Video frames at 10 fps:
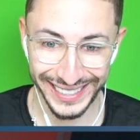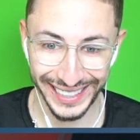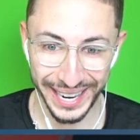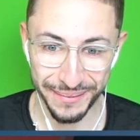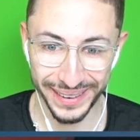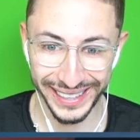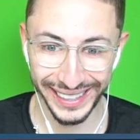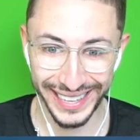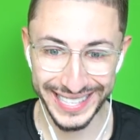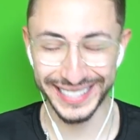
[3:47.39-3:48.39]
He gave a
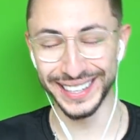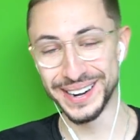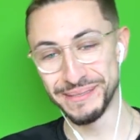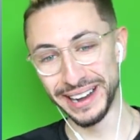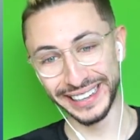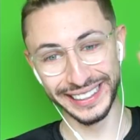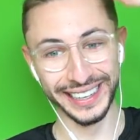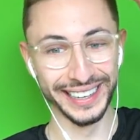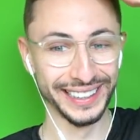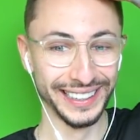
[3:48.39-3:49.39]
kiss. Oh my
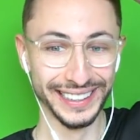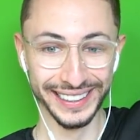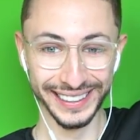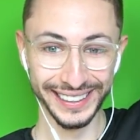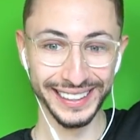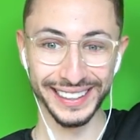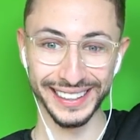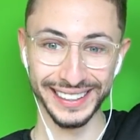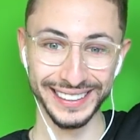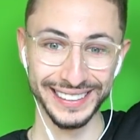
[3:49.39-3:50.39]
god. Bring me my
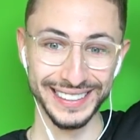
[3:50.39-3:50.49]
money.